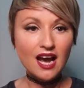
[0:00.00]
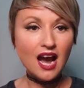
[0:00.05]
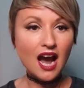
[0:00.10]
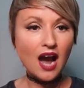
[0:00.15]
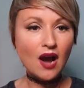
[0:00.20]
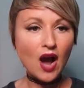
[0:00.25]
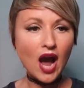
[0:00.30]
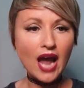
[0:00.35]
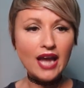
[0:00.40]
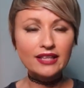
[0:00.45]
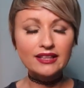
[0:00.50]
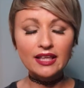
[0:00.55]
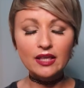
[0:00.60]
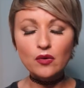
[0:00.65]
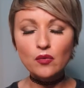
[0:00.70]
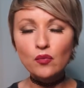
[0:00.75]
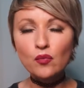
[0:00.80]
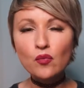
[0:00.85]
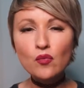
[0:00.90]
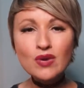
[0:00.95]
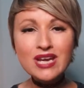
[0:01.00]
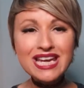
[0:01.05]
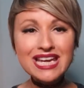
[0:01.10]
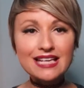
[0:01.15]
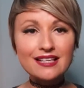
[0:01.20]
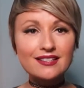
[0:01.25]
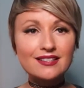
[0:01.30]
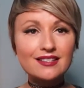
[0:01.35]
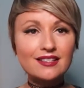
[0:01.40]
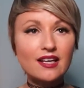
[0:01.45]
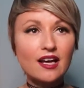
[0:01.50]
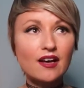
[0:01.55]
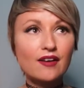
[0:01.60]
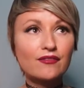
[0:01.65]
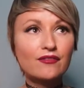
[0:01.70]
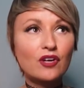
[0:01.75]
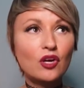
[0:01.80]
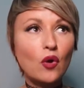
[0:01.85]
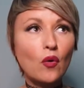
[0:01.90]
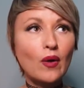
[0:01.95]
I had like weeks of
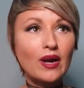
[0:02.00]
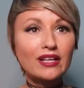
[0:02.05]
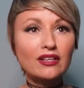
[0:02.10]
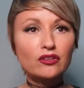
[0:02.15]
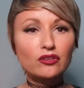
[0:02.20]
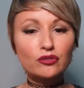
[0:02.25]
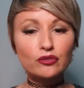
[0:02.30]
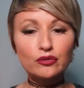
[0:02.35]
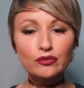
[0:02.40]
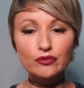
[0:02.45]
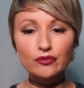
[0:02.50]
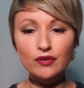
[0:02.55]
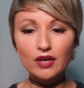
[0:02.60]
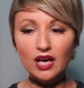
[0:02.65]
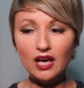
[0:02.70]
going through